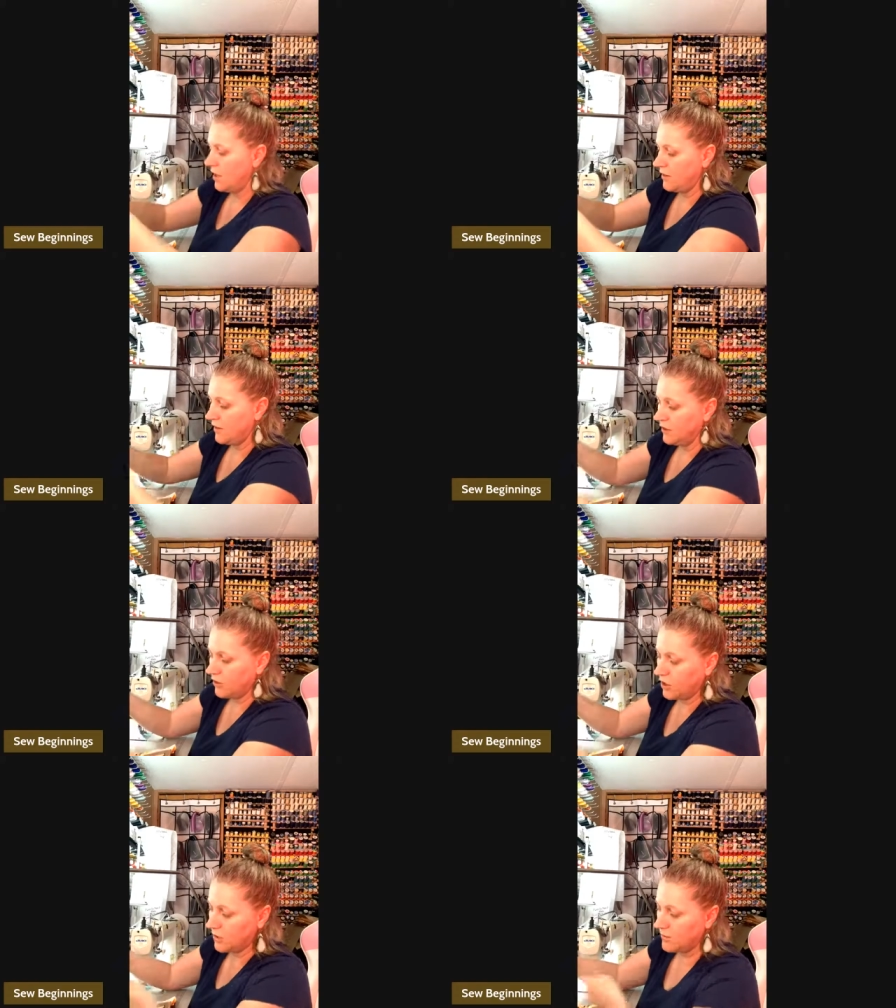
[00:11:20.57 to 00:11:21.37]
I think
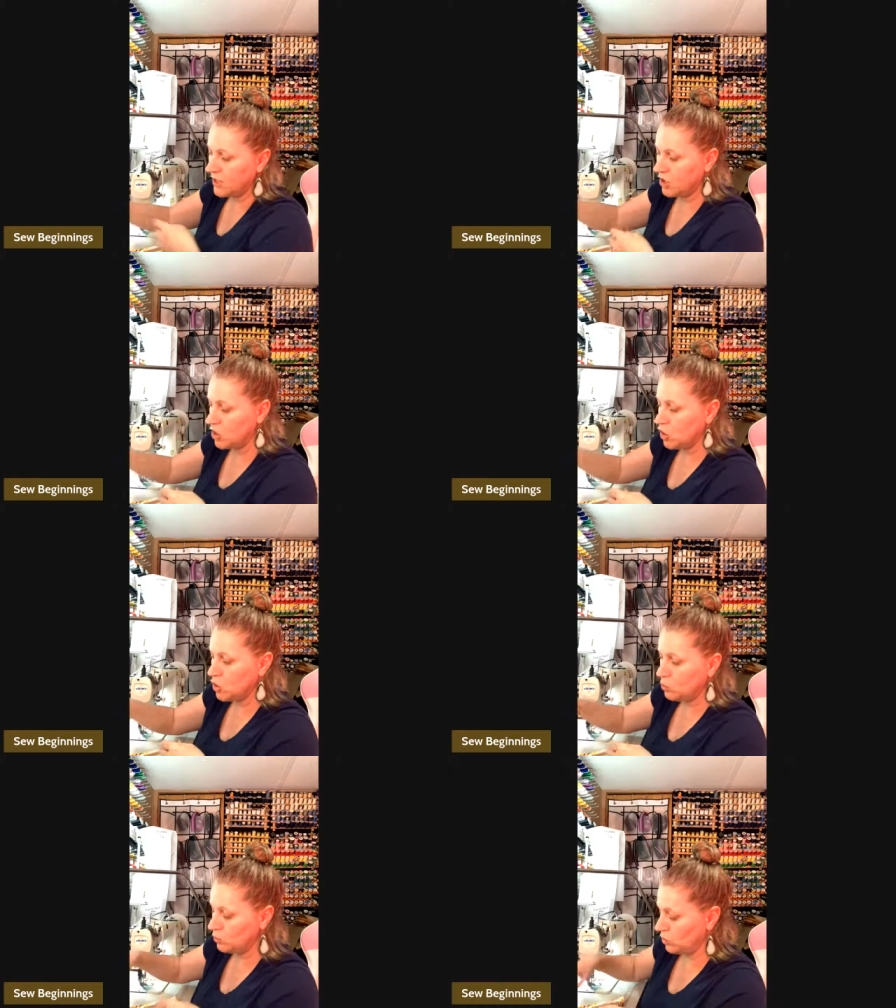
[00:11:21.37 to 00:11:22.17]
they're going to be
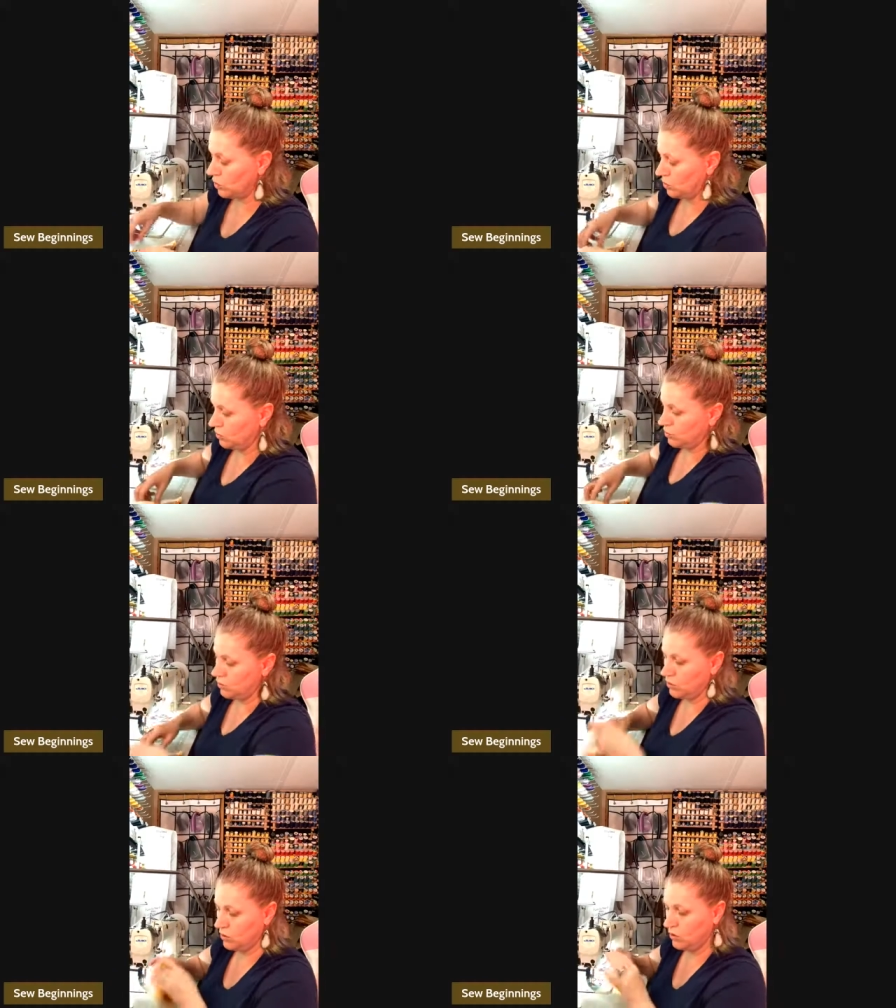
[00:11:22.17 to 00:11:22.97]
cute.
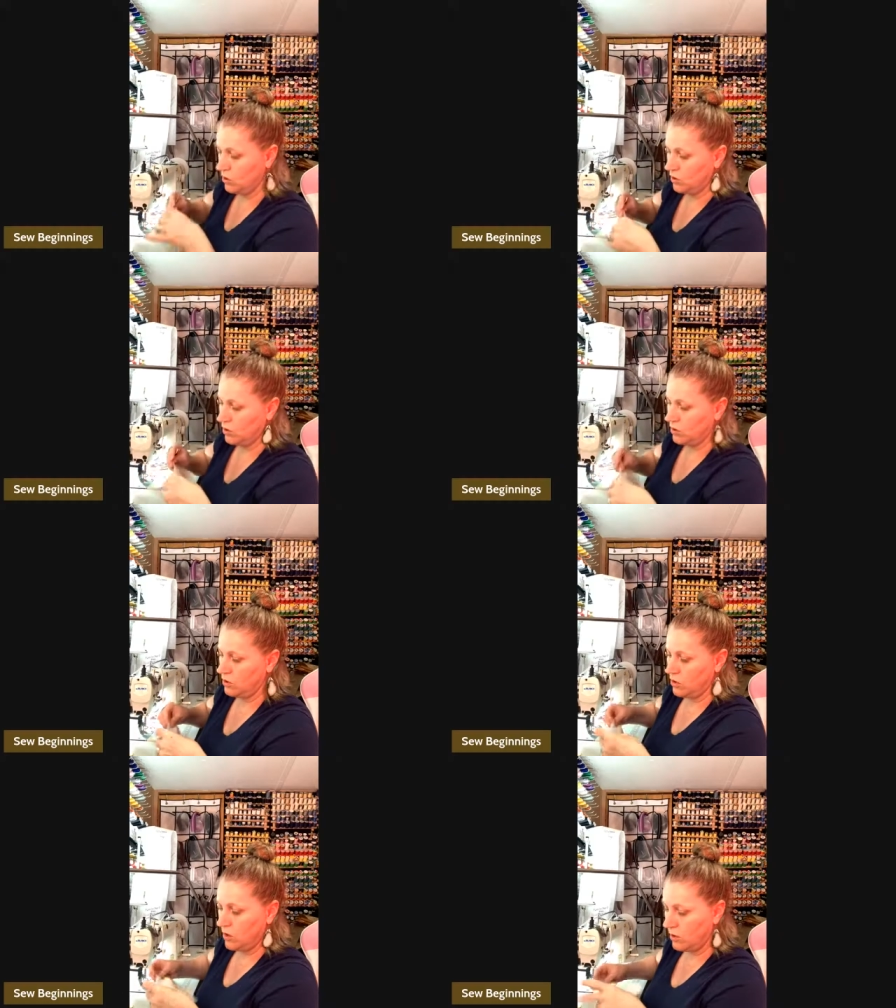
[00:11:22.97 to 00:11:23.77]

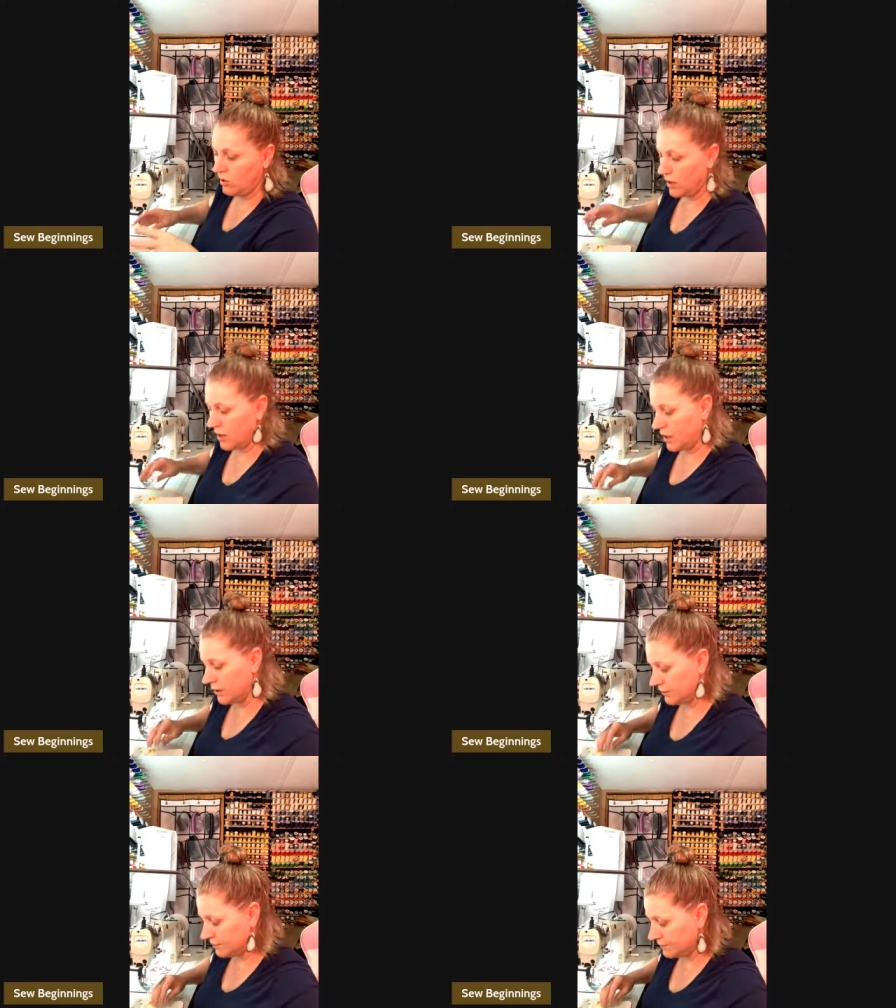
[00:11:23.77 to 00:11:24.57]

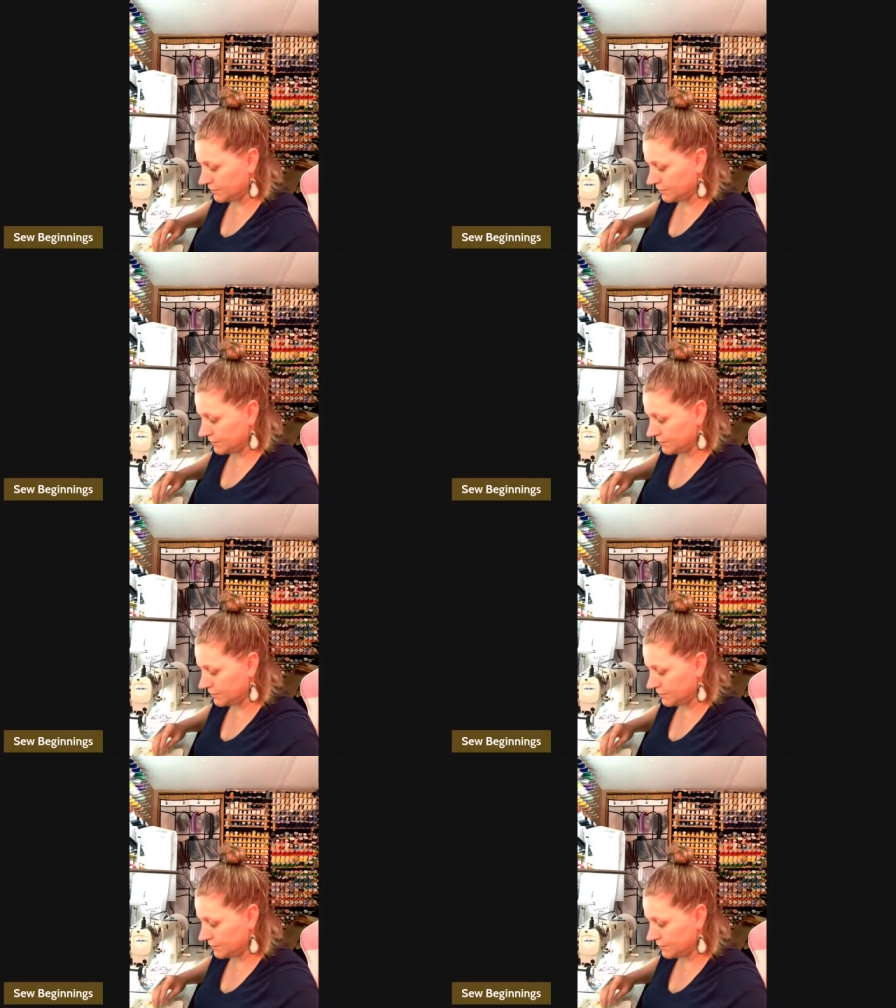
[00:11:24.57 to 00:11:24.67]
Okay.